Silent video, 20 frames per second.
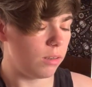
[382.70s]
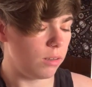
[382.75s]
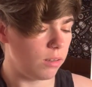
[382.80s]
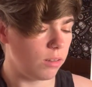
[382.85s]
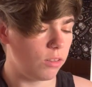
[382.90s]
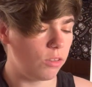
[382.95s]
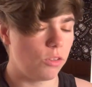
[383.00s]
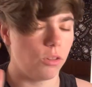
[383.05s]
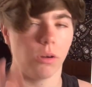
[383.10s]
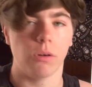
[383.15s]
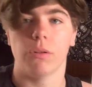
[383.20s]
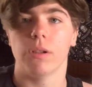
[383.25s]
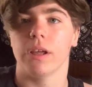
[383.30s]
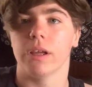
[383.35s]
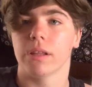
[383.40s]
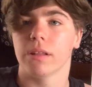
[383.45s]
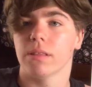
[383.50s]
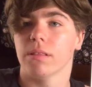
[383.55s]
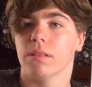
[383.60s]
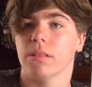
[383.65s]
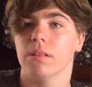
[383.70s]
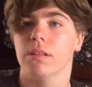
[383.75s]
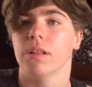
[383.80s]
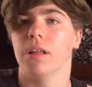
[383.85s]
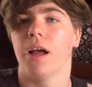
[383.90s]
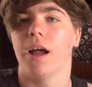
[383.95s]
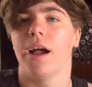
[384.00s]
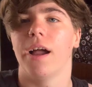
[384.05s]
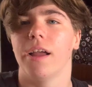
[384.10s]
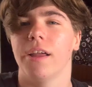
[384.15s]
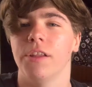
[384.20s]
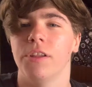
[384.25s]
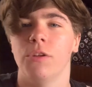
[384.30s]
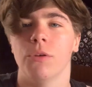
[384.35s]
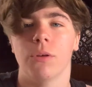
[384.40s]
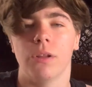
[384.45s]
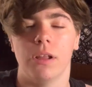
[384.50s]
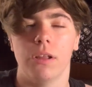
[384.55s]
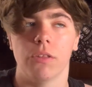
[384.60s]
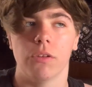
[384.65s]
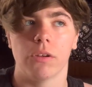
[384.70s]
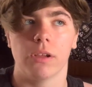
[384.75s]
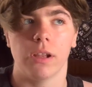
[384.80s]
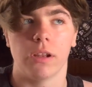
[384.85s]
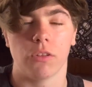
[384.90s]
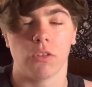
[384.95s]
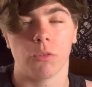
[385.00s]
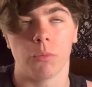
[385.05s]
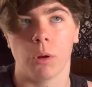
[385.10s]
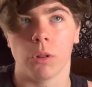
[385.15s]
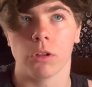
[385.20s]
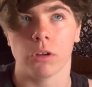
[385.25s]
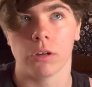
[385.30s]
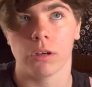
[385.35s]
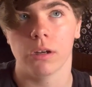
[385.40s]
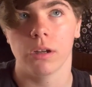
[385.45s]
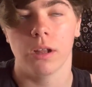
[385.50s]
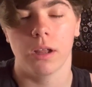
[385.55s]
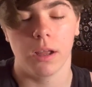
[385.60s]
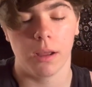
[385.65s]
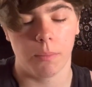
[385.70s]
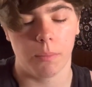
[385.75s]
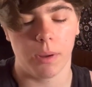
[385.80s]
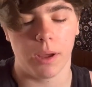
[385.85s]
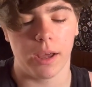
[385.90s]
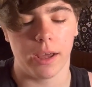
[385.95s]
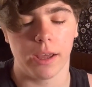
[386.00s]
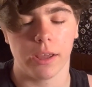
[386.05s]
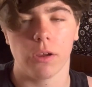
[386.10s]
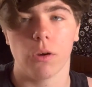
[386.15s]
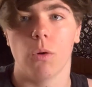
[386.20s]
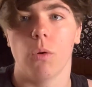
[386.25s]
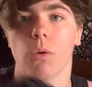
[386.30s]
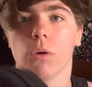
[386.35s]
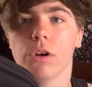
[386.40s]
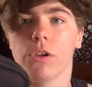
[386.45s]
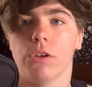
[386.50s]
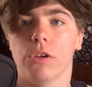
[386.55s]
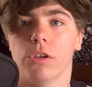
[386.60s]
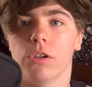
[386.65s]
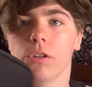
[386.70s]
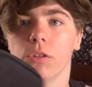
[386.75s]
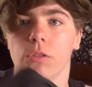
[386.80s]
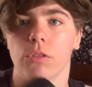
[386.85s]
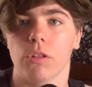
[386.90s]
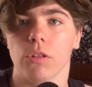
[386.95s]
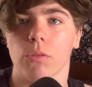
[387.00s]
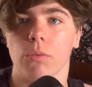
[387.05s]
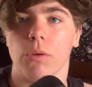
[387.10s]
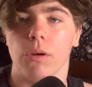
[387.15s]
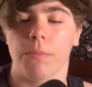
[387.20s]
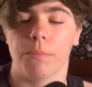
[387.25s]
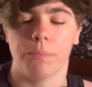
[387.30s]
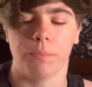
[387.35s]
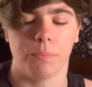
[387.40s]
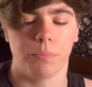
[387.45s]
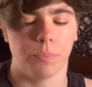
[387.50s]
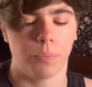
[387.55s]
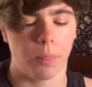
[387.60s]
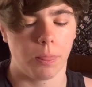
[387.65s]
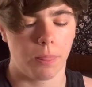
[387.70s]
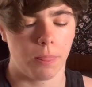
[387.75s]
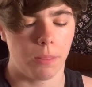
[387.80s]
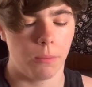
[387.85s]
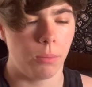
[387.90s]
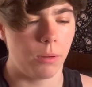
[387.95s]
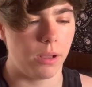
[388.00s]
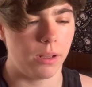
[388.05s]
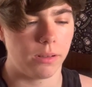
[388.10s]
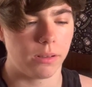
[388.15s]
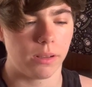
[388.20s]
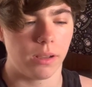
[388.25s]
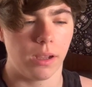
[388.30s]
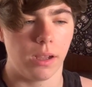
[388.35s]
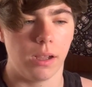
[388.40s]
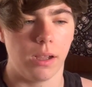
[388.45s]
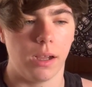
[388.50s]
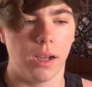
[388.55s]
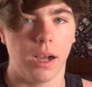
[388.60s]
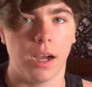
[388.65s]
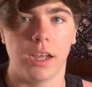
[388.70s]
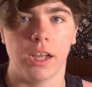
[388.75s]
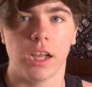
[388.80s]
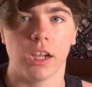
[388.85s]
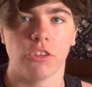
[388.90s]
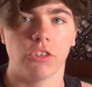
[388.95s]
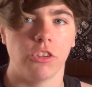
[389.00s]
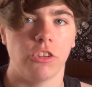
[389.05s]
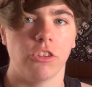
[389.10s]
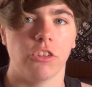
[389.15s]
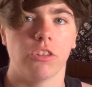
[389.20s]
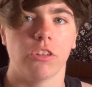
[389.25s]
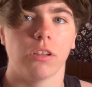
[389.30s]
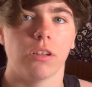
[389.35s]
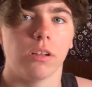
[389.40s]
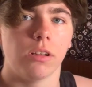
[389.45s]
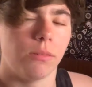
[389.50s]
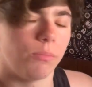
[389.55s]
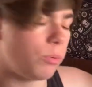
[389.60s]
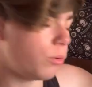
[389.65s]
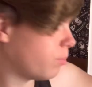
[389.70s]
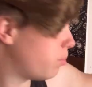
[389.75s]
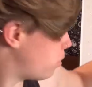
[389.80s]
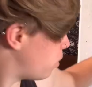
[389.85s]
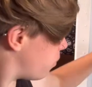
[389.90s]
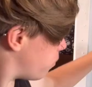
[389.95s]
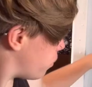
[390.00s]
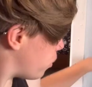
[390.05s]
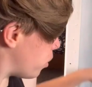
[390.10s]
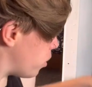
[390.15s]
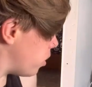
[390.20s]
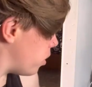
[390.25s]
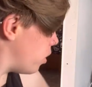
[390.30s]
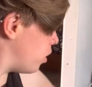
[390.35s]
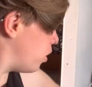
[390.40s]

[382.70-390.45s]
So like you could either get a smaller bag or you could use this one, but I actually just prefer